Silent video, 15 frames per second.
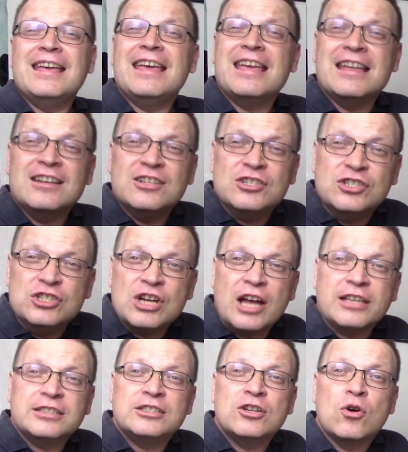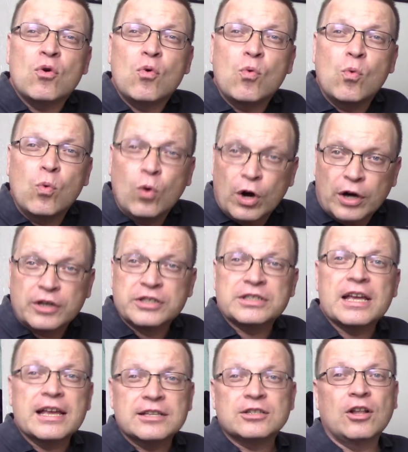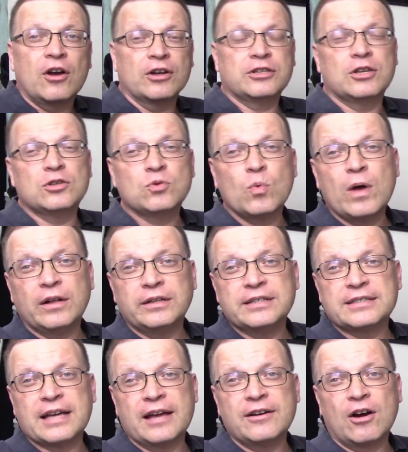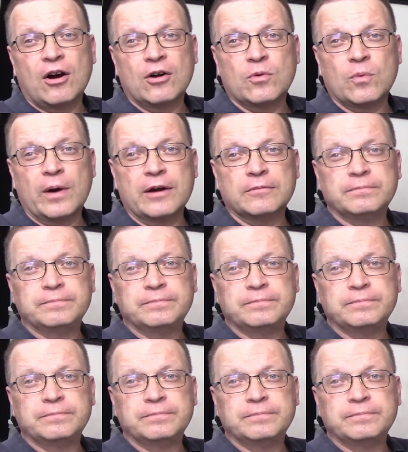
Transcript: It just works as long as it's well-designed hardware.